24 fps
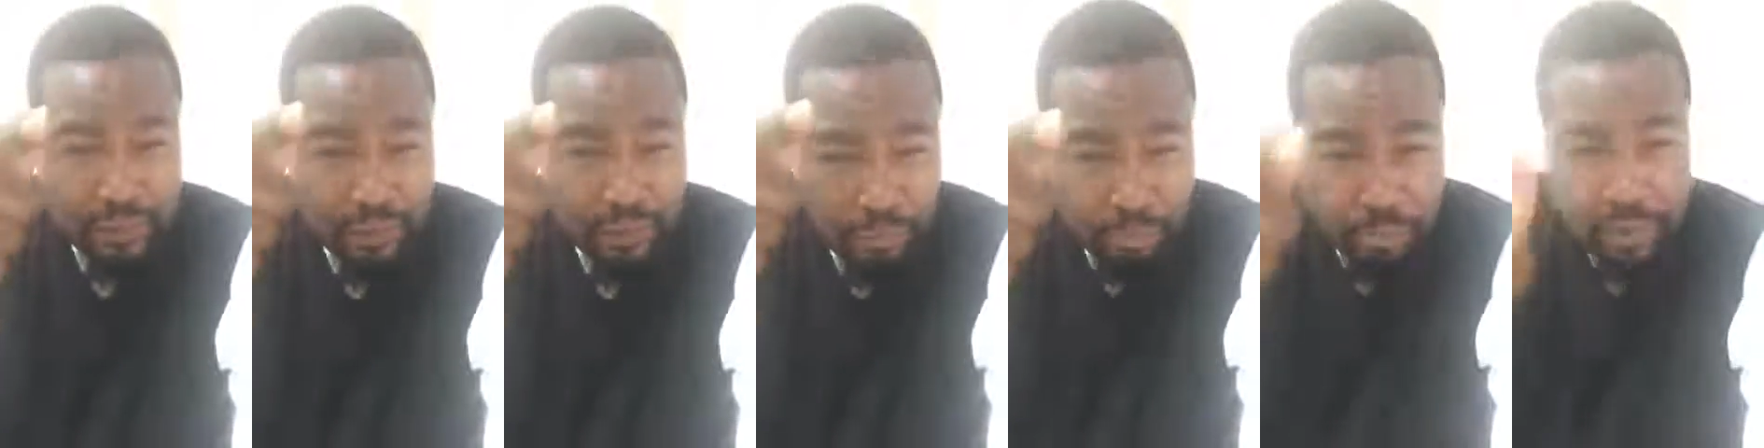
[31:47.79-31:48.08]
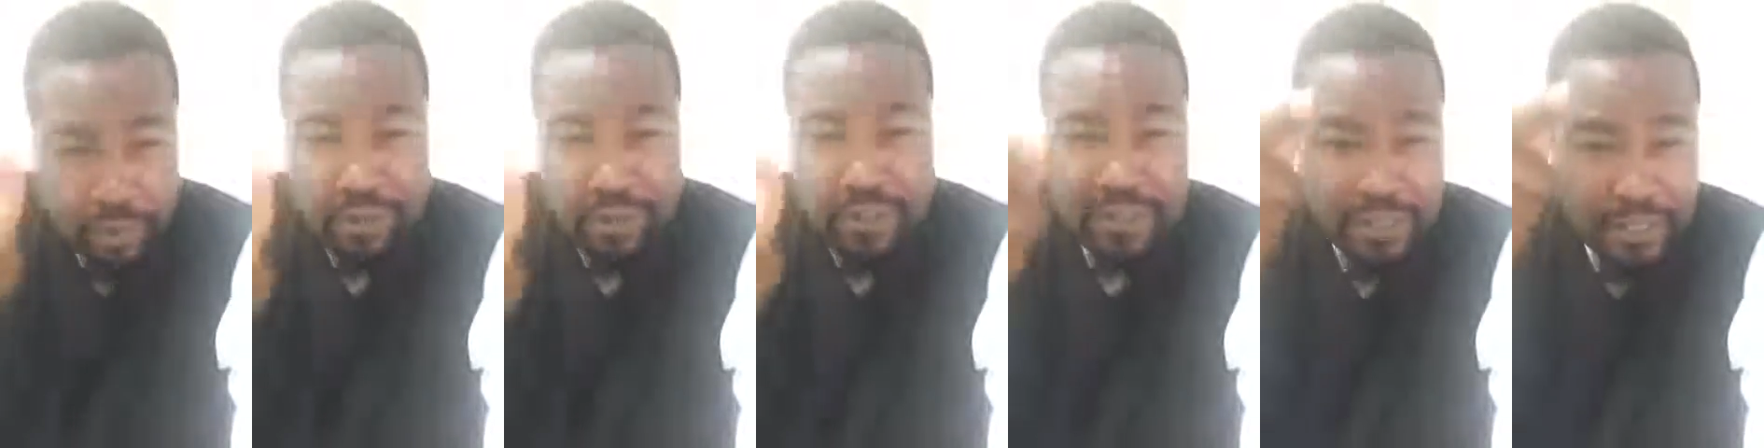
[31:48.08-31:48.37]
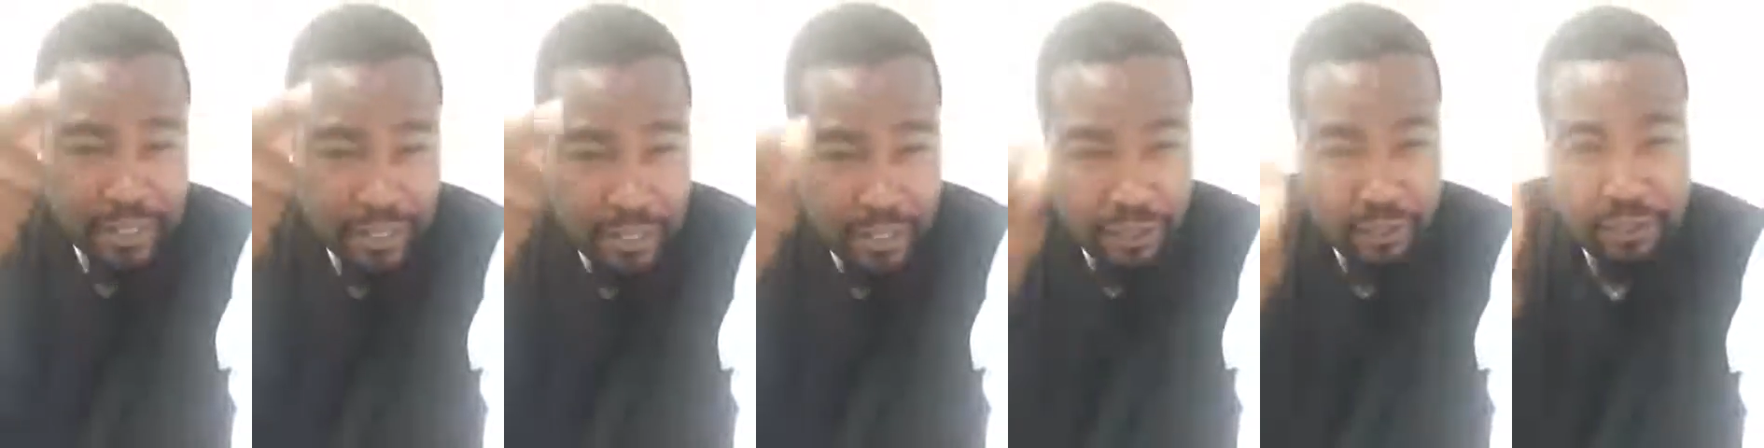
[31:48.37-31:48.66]
the brothers,
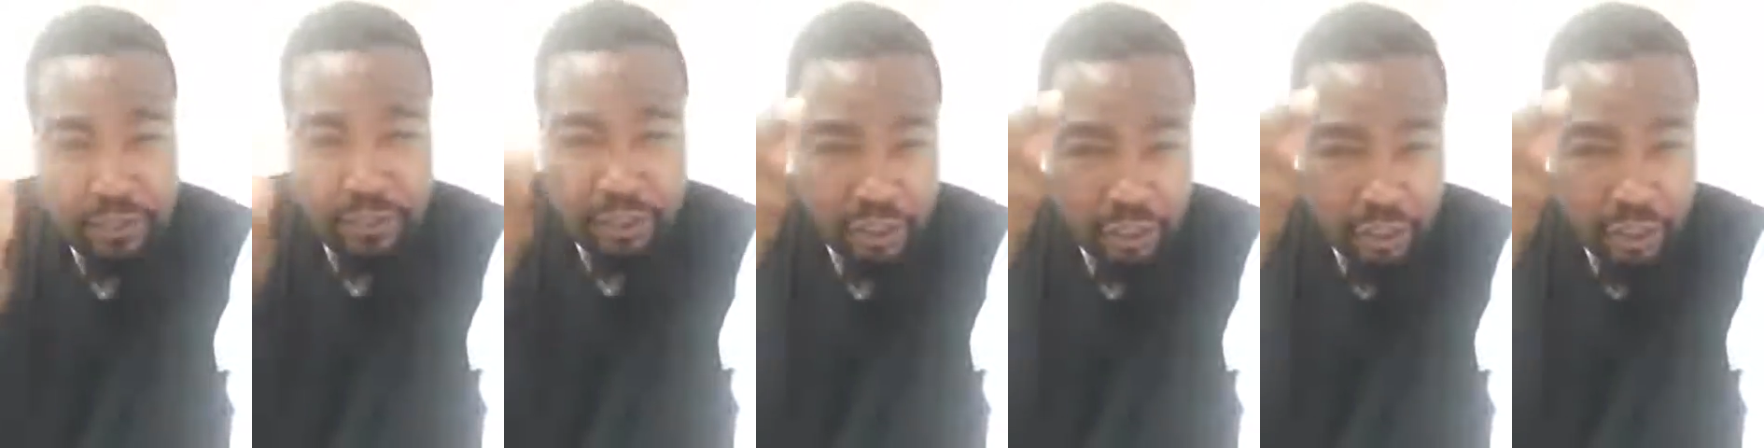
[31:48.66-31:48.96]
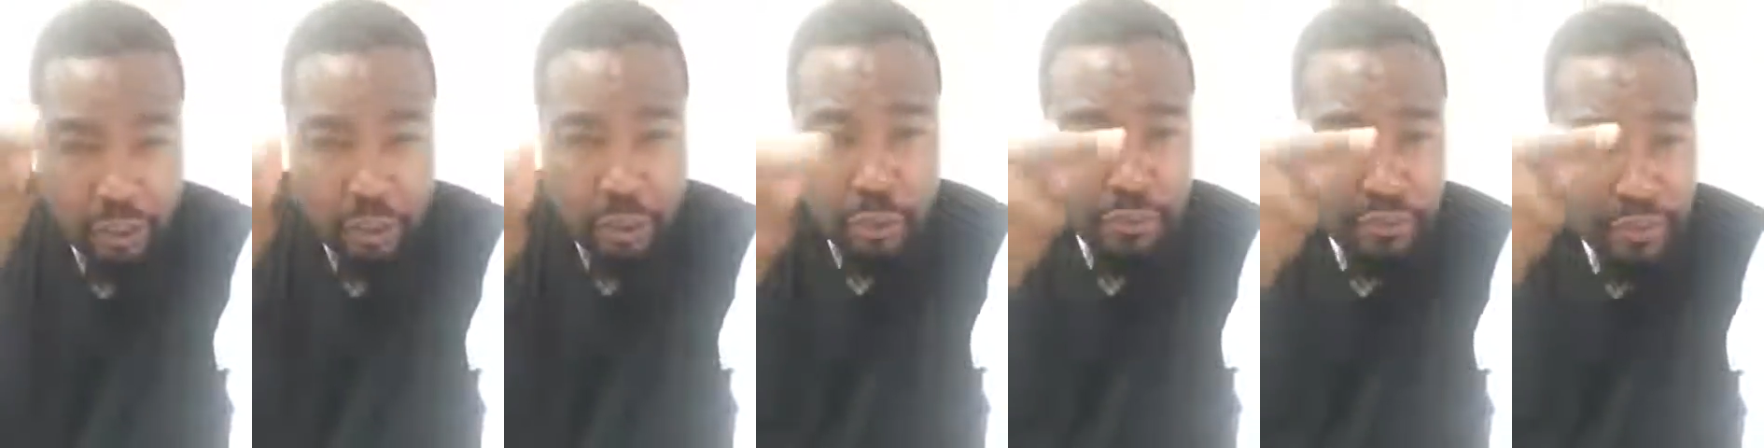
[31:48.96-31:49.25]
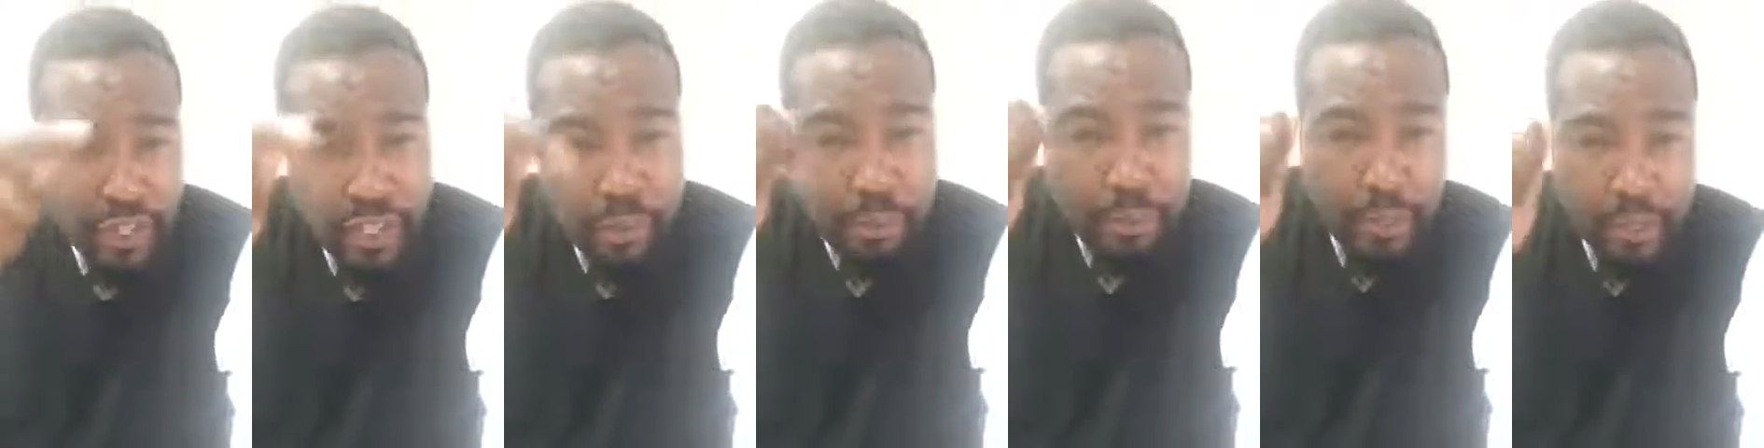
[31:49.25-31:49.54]
the elders, the youth.
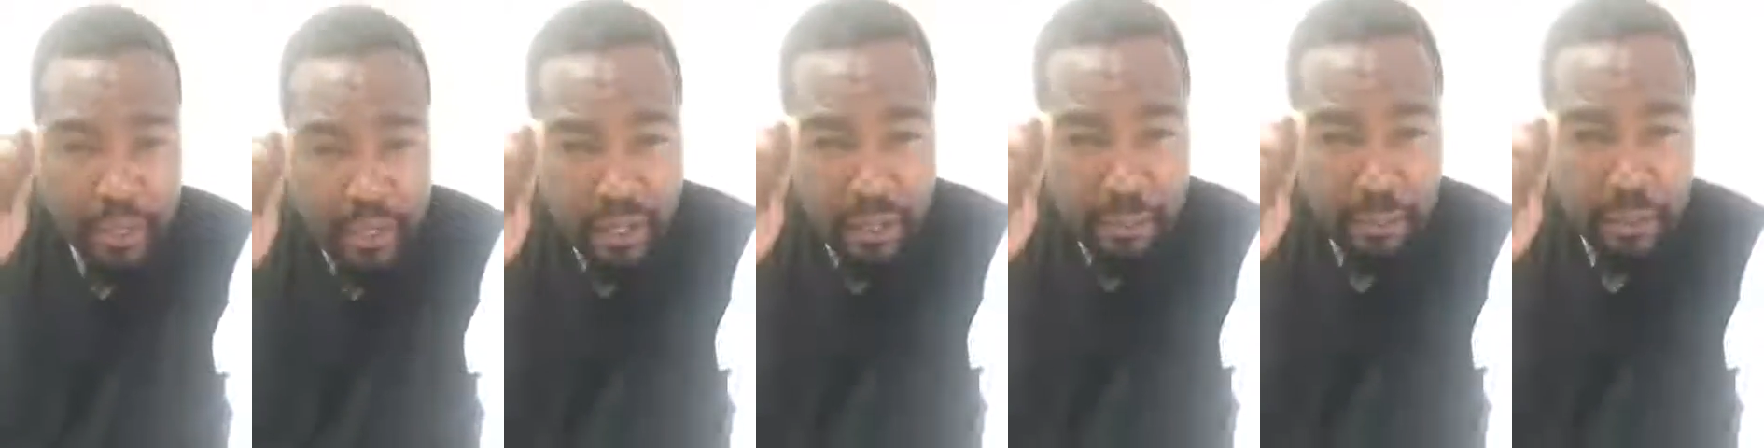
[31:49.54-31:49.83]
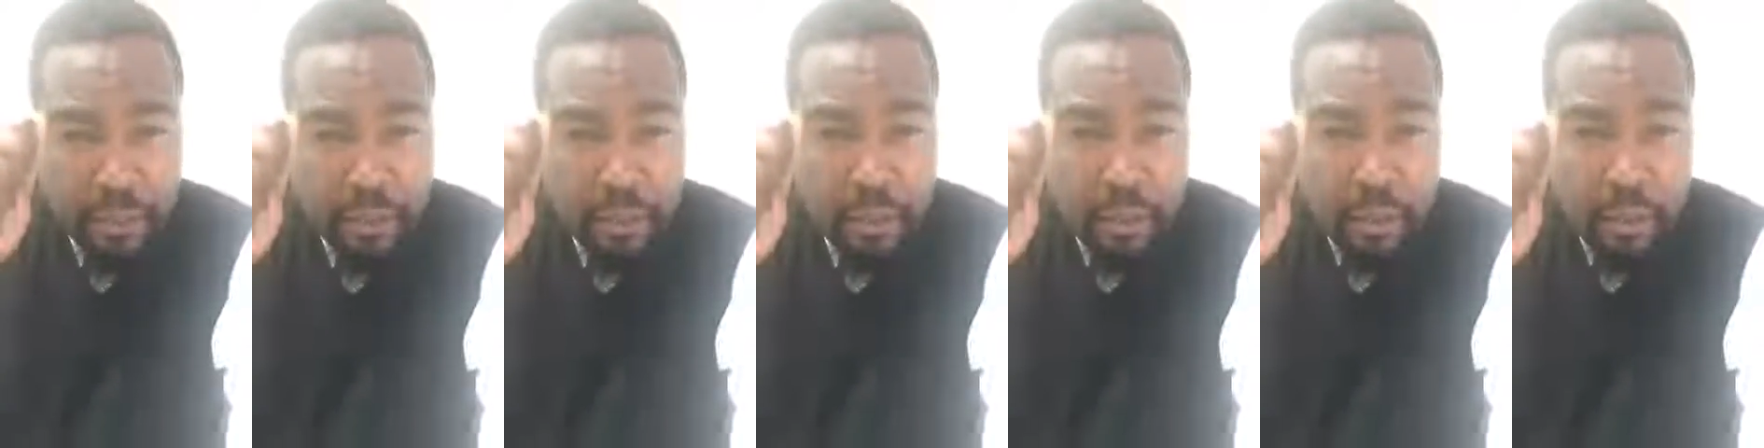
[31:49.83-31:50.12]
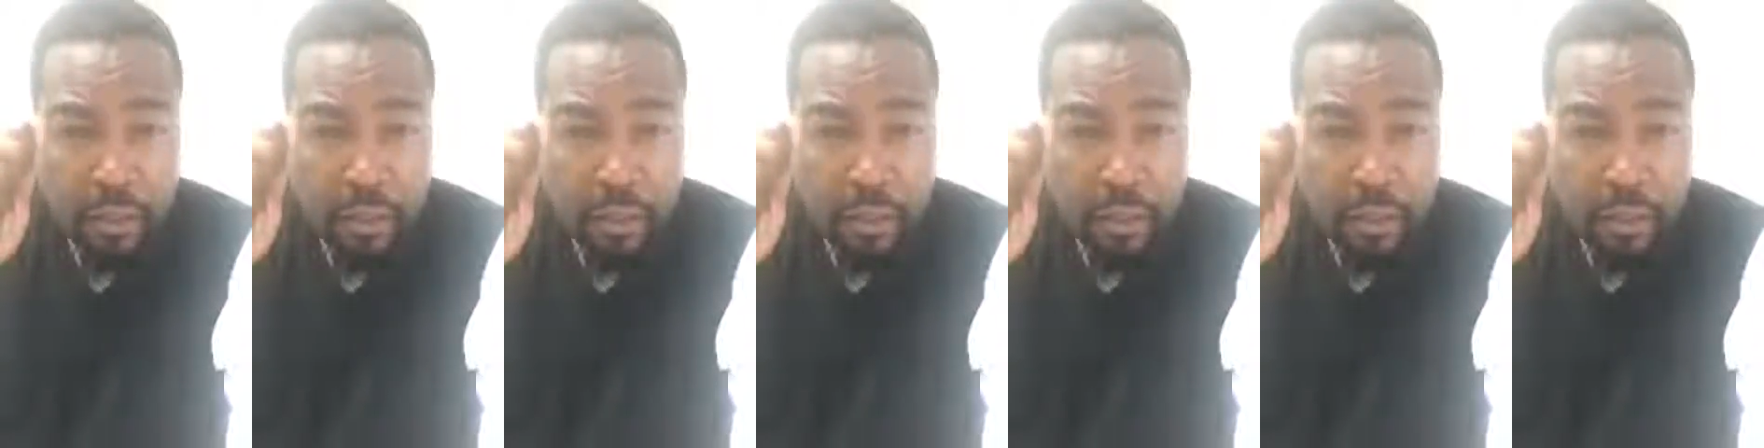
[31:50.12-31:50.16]
Keep it coming.